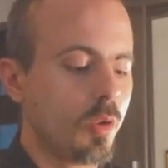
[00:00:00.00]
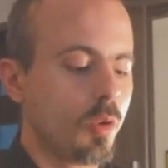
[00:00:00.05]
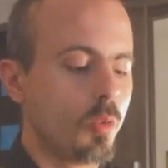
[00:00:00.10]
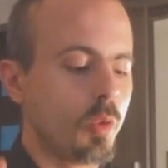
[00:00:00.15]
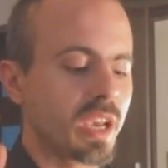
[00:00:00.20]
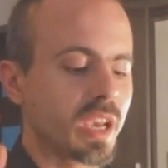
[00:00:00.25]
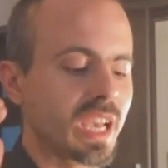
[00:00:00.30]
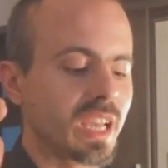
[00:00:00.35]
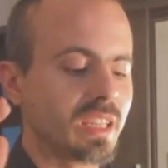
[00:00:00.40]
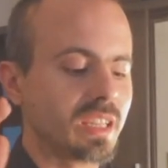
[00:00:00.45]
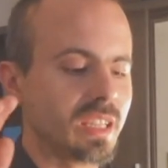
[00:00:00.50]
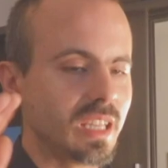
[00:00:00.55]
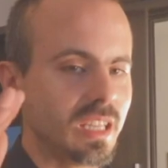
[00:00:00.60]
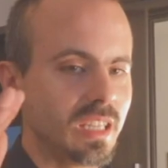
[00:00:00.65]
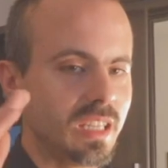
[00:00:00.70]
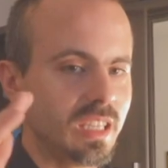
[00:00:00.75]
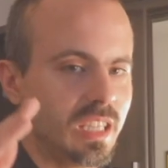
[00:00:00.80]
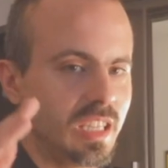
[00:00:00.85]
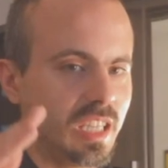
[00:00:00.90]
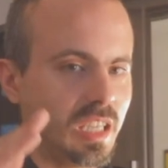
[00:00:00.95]
We can
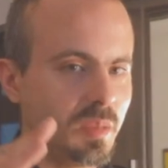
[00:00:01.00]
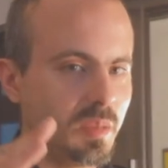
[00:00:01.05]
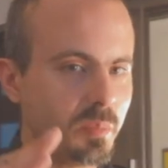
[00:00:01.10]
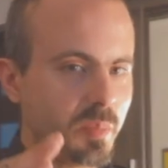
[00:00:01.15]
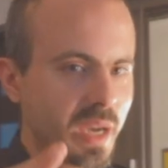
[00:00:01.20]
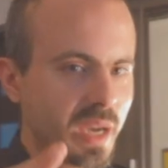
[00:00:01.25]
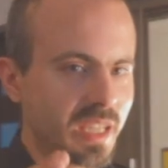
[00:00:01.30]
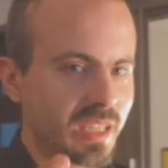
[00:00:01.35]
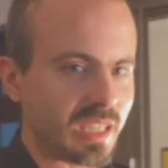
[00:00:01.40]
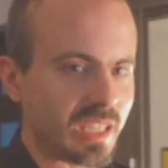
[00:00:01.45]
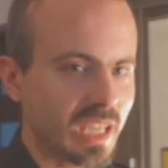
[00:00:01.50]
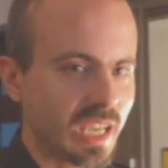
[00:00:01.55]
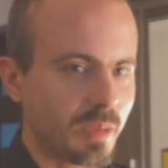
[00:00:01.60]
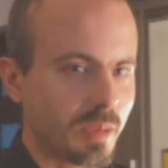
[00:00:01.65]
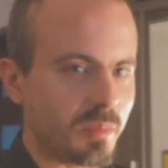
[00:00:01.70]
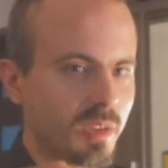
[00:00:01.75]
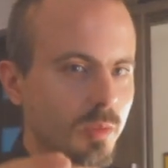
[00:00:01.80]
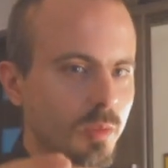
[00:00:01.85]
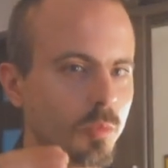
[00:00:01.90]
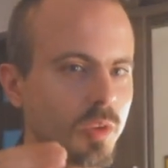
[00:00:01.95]
deepen
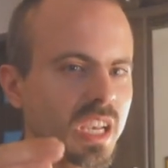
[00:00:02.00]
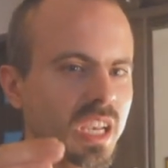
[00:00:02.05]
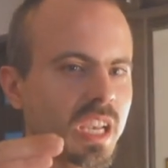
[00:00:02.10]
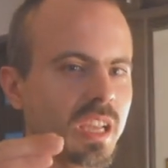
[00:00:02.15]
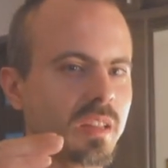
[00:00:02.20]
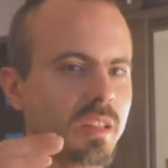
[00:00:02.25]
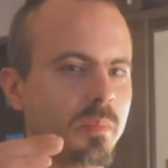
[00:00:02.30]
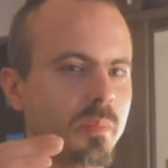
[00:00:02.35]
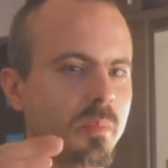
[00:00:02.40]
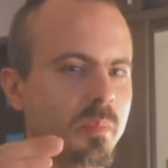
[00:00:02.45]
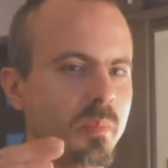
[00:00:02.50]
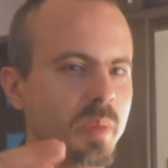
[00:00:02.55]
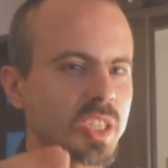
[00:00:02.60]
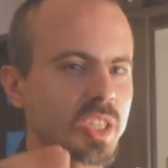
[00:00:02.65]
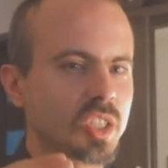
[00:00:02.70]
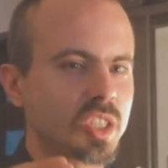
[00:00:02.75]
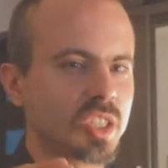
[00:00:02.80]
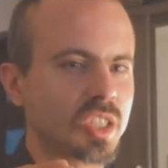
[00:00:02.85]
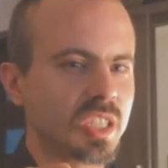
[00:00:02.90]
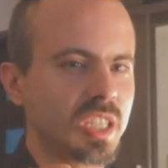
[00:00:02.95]
them, we can
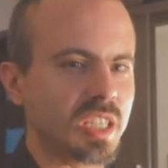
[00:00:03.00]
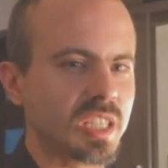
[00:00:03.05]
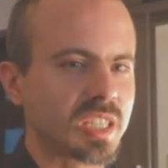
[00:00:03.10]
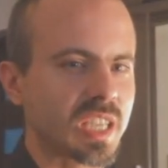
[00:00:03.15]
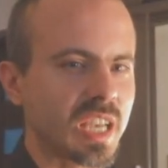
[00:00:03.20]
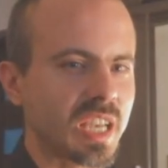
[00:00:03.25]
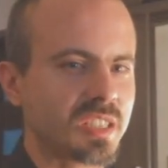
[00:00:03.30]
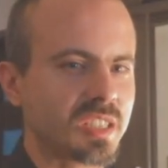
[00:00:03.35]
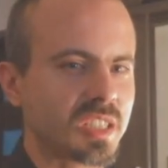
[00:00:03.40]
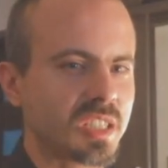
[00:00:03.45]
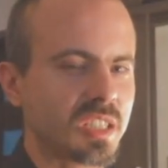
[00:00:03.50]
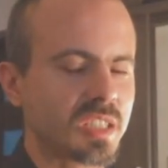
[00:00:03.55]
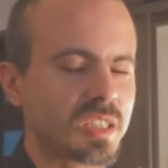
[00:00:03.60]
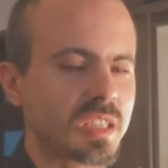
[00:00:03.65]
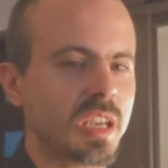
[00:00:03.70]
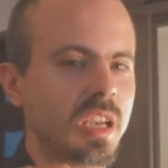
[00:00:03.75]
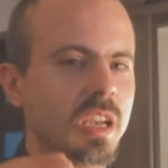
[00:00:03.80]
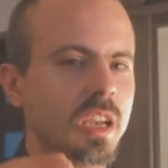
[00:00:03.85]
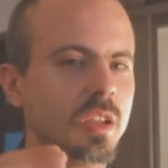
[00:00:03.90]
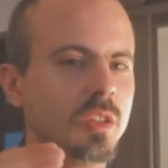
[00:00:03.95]
pitch the
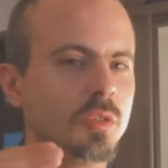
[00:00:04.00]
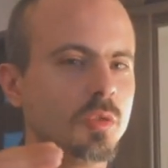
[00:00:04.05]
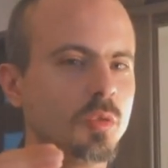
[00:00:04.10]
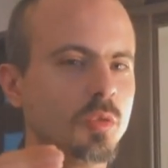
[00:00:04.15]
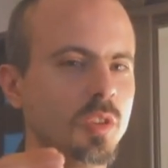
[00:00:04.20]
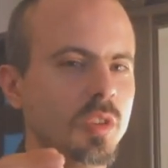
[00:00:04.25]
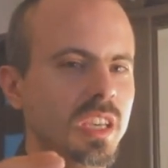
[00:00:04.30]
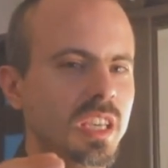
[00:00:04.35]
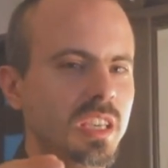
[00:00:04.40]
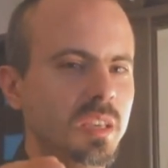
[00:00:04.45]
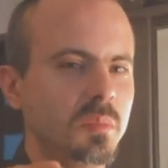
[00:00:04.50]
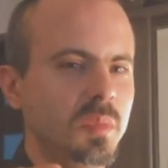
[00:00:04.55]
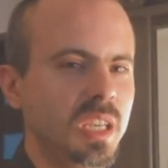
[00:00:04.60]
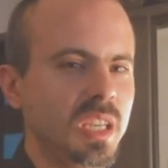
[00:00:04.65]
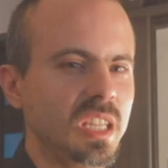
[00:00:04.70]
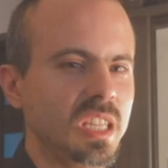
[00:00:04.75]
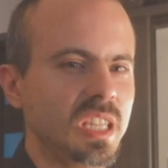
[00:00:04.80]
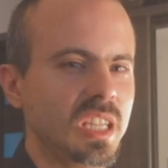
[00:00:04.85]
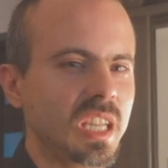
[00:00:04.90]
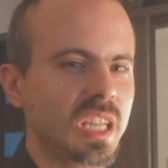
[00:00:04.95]
senses to
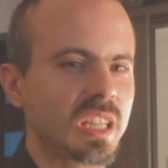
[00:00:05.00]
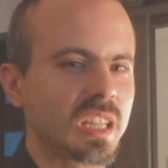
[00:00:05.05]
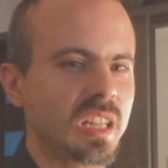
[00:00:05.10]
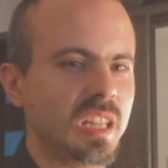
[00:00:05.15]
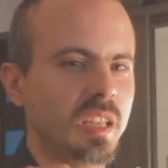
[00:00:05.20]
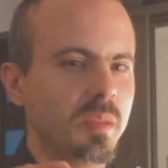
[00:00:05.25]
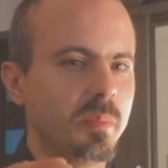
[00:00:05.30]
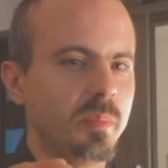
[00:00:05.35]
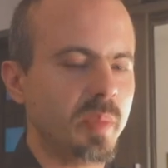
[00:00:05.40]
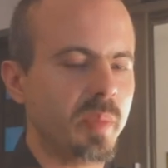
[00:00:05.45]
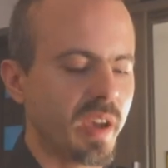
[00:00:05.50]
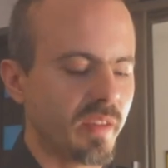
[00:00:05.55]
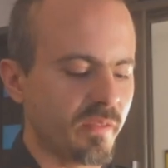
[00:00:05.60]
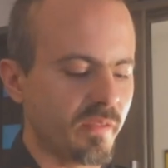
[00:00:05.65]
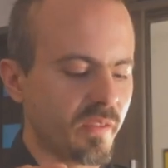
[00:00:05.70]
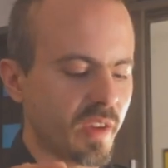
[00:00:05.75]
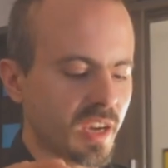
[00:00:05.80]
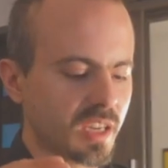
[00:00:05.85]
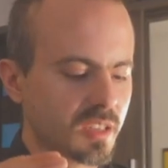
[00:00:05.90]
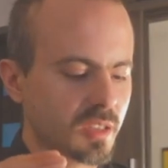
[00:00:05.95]
immediately
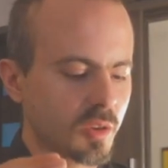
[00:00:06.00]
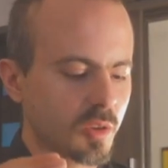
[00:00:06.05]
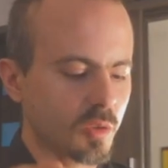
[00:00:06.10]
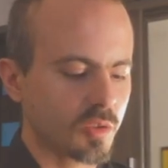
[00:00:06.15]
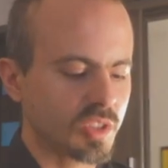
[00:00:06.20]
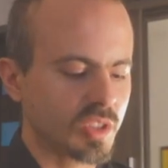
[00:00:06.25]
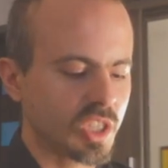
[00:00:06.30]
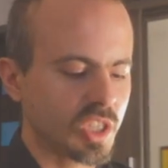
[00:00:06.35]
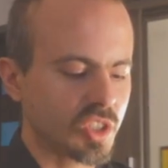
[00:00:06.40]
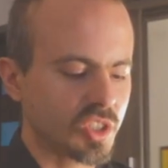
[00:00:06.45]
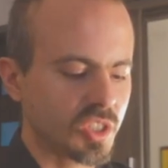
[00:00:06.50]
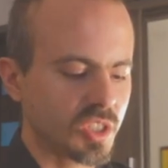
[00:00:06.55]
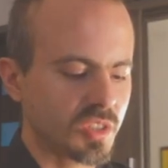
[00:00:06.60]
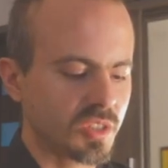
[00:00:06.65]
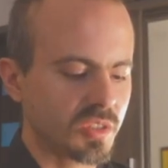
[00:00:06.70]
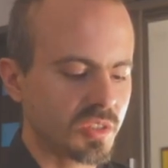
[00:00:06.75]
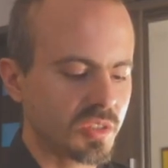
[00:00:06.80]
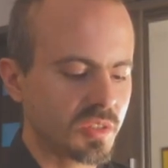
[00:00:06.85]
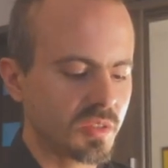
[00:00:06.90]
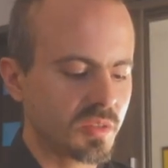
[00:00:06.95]
perfect
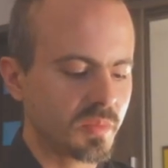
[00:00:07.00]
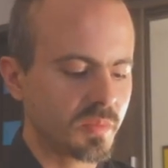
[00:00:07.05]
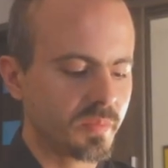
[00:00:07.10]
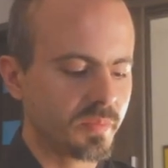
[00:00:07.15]
conditions